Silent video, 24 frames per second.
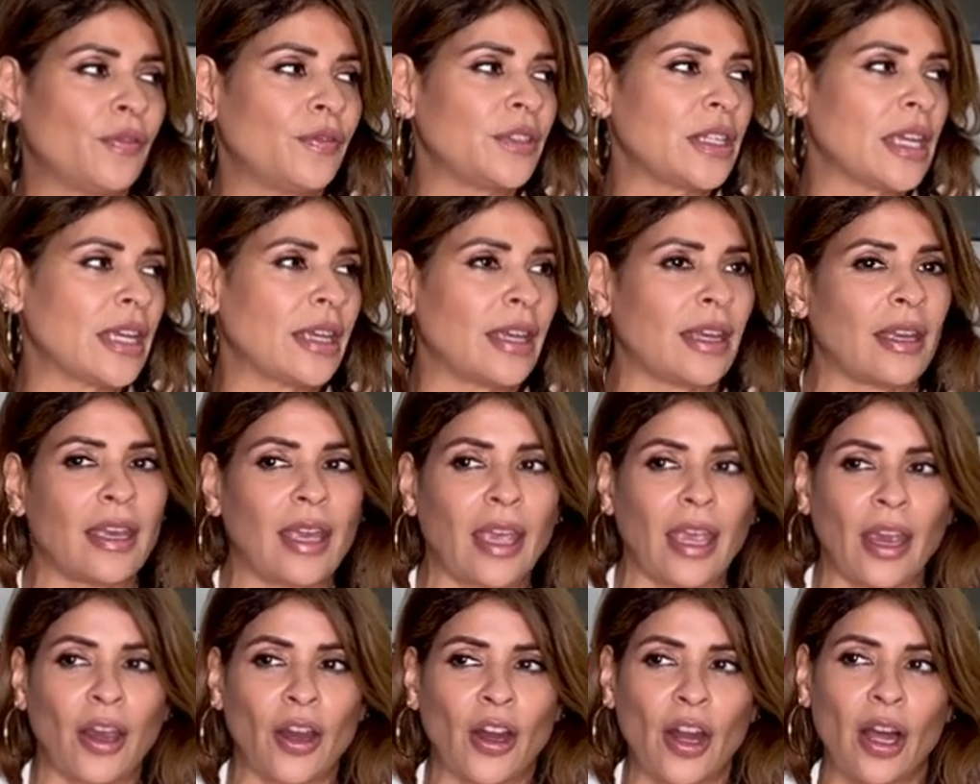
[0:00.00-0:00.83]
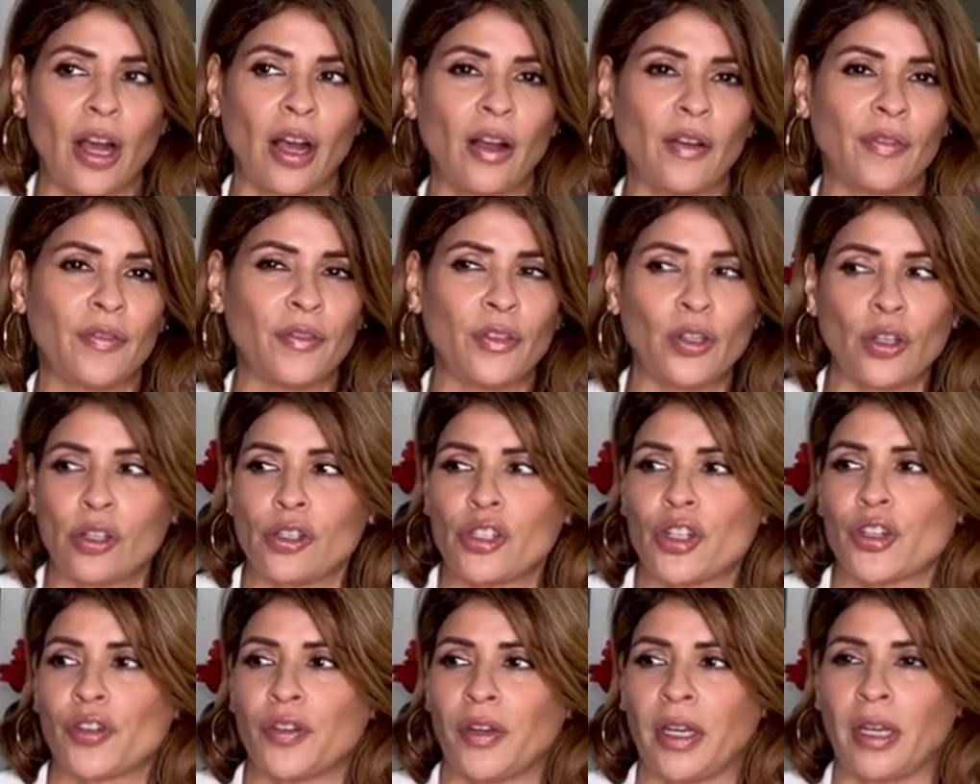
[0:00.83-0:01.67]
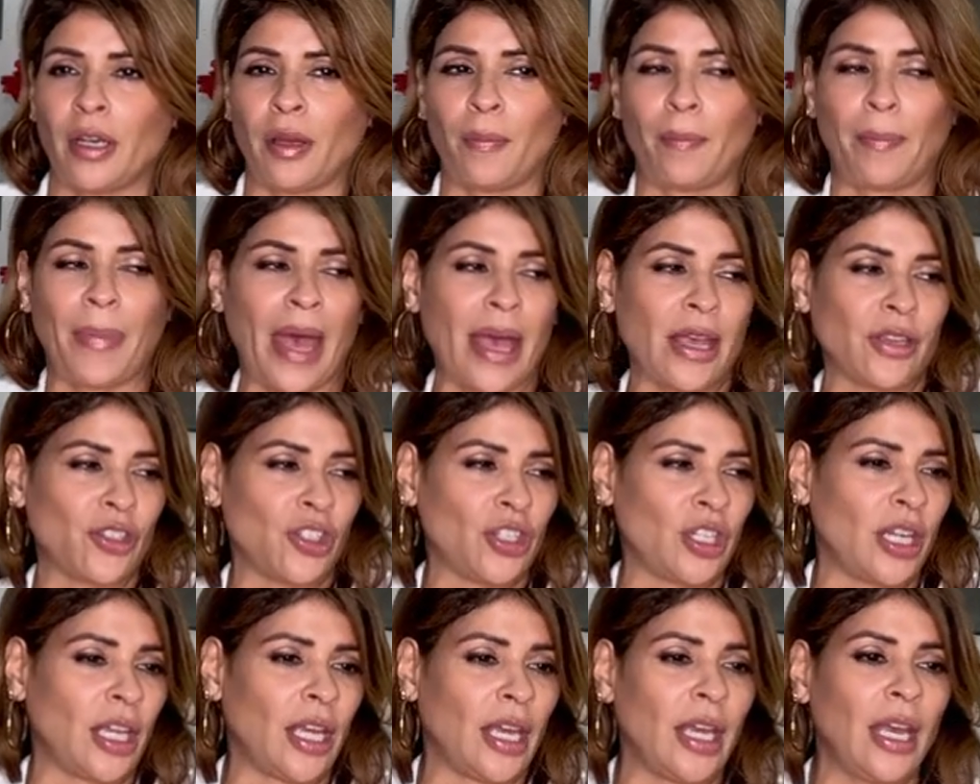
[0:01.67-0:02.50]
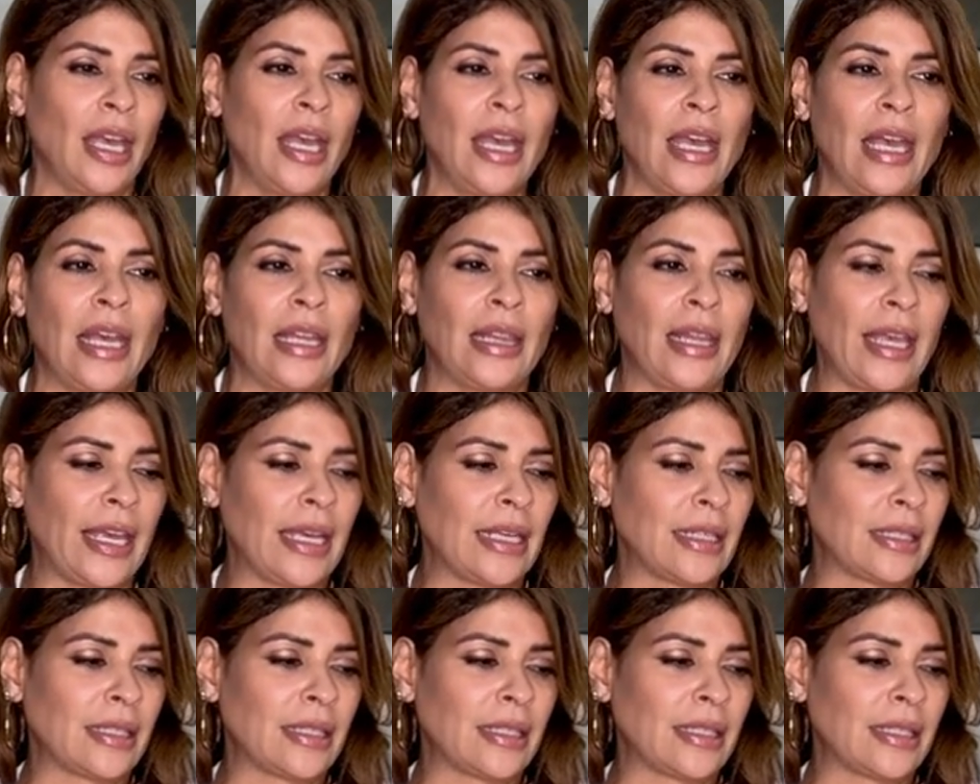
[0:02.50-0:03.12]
taking care of, nurturing, compassionate, like